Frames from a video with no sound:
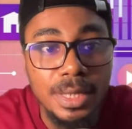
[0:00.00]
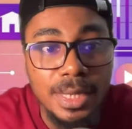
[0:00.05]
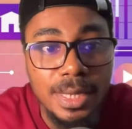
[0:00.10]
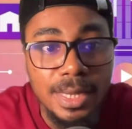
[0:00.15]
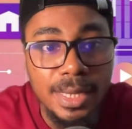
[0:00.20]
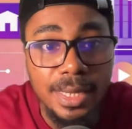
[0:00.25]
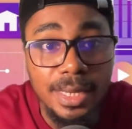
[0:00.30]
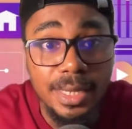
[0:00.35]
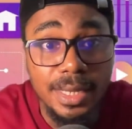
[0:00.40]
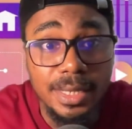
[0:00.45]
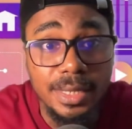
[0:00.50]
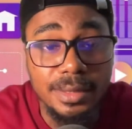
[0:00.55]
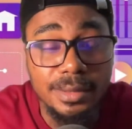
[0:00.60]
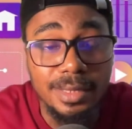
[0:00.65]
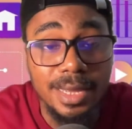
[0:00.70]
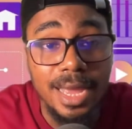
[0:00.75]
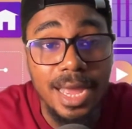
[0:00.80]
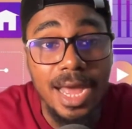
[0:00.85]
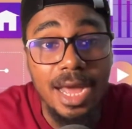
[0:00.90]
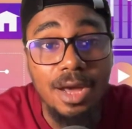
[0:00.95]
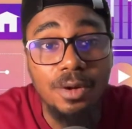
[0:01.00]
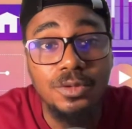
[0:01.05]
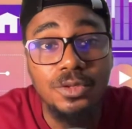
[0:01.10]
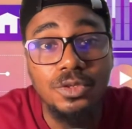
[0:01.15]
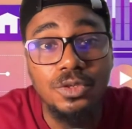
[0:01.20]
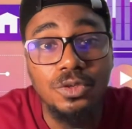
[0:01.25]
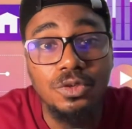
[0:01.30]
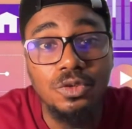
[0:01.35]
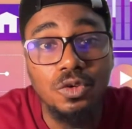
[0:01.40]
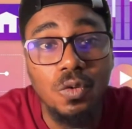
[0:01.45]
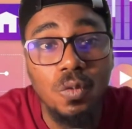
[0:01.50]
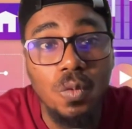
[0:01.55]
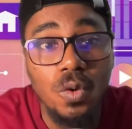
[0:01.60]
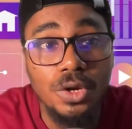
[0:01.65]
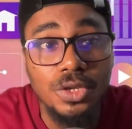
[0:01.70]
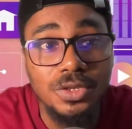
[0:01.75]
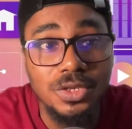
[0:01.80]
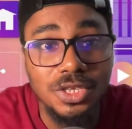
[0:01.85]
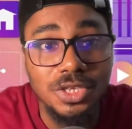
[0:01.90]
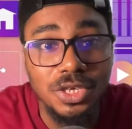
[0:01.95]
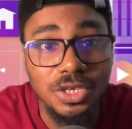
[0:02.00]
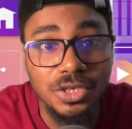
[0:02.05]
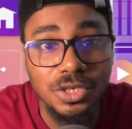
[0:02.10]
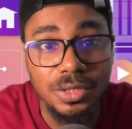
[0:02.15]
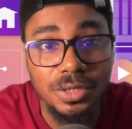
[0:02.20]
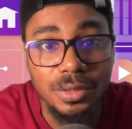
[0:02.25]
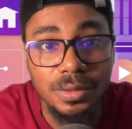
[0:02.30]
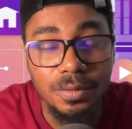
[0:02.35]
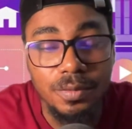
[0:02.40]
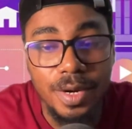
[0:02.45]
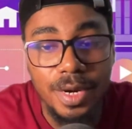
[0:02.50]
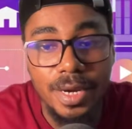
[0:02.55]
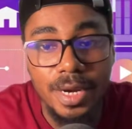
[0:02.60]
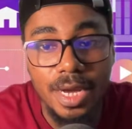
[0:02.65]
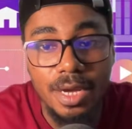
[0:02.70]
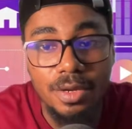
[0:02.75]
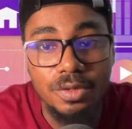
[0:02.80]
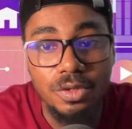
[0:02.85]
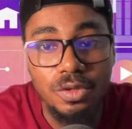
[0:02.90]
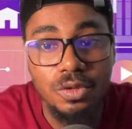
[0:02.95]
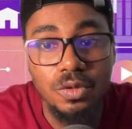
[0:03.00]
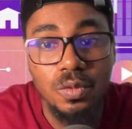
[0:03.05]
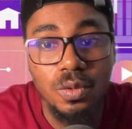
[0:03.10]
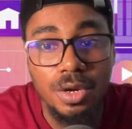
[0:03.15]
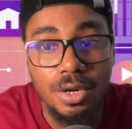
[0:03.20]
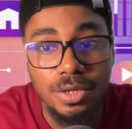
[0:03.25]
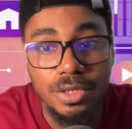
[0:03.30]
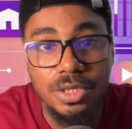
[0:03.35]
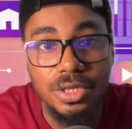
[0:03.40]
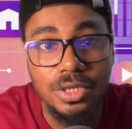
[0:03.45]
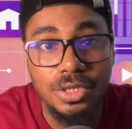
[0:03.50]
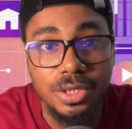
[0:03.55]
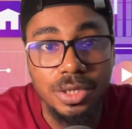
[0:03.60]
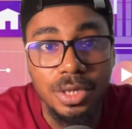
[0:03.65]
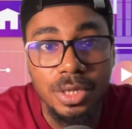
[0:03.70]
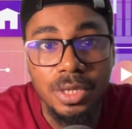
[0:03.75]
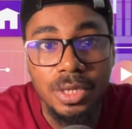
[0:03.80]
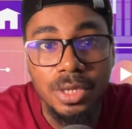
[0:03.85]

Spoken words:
is how do you know what to teach, right? How do you know what to teach?